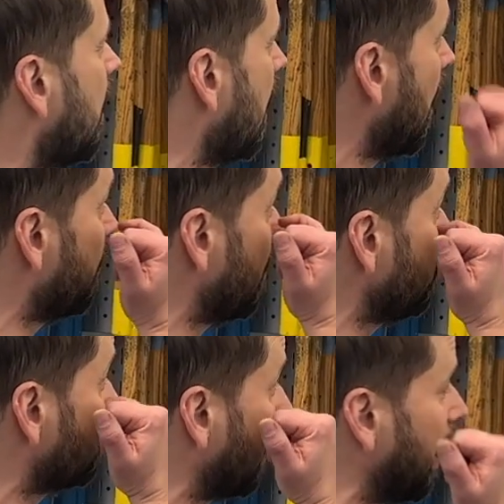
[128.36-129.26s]
that
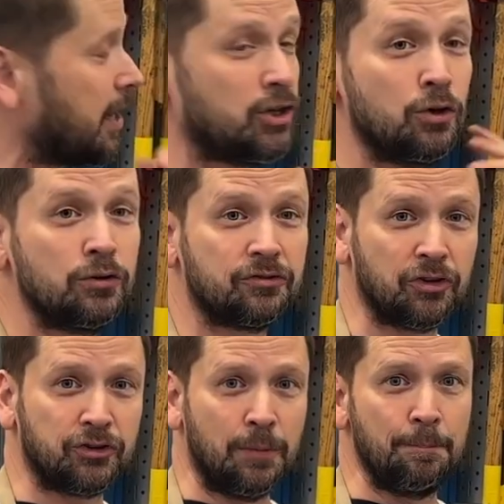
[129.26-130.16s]
you can use for
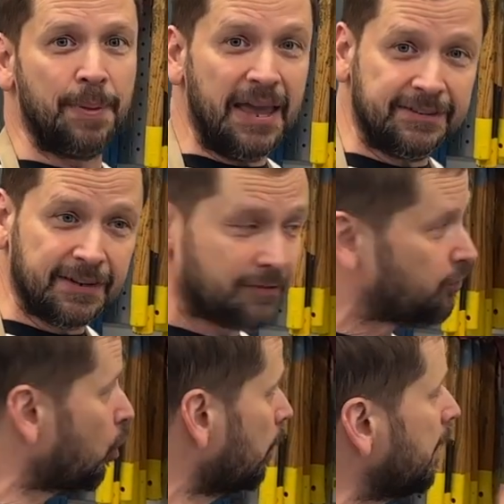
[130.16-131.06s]
some basic
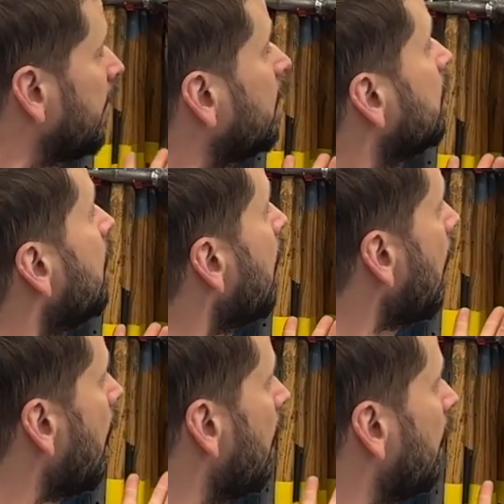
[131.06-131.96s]
forming.
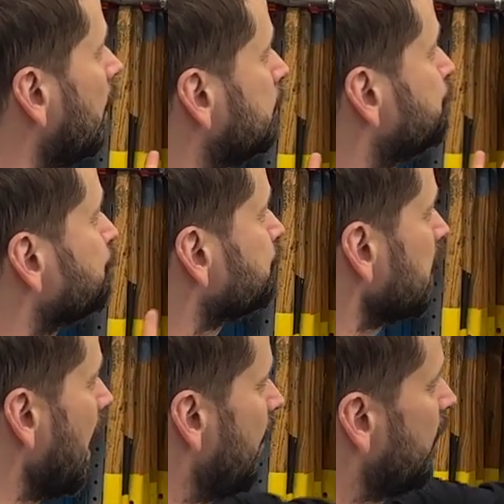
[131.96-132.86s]

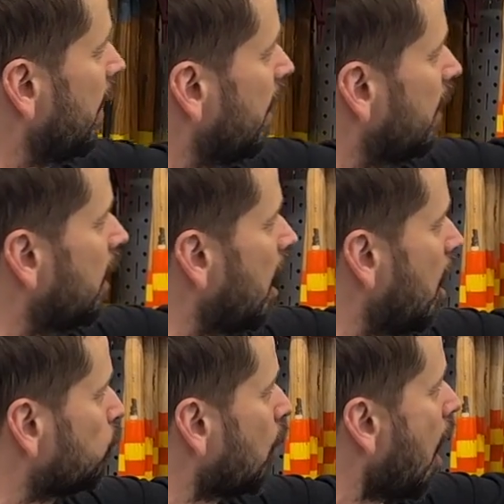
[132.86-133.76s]
And then
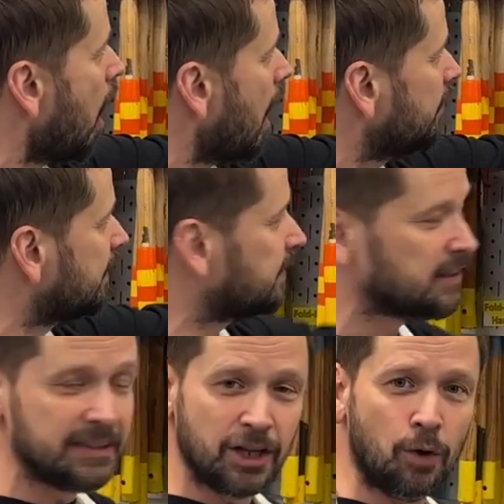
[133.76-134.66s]
rawhide that's a
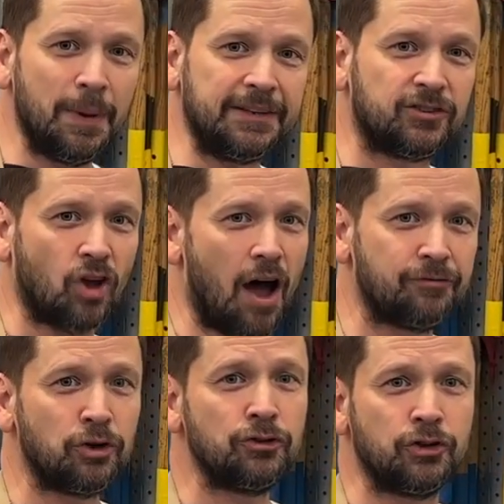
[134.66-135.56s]
little bit
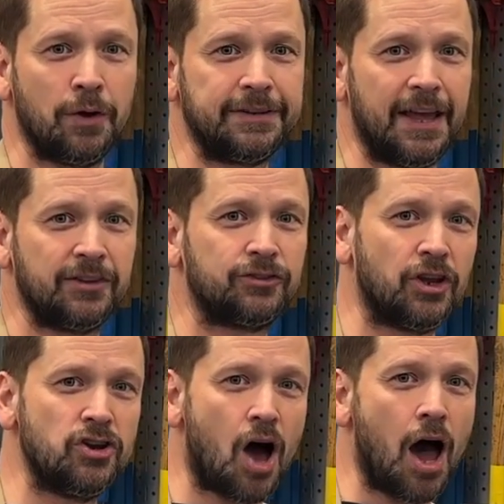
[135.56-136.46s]
softer, so it tends
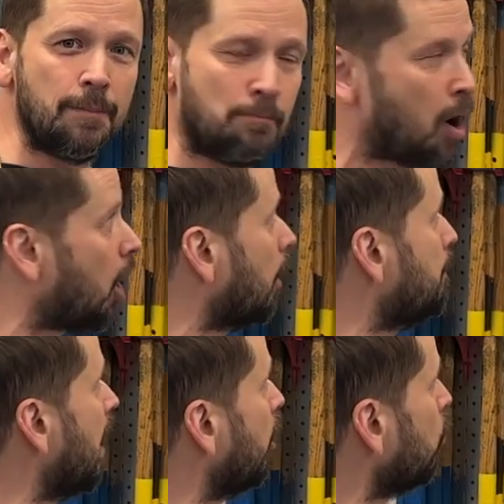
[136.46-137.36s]
to not mar
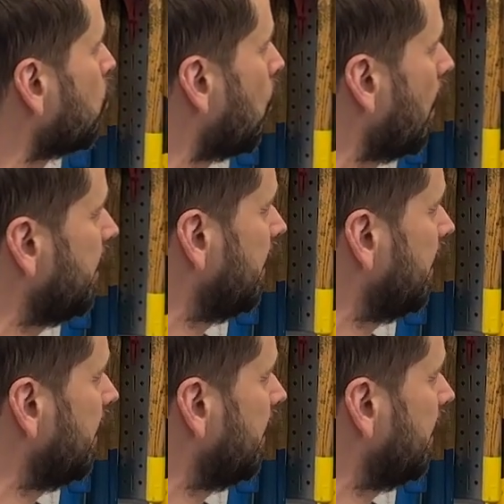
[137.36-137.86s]
metal quite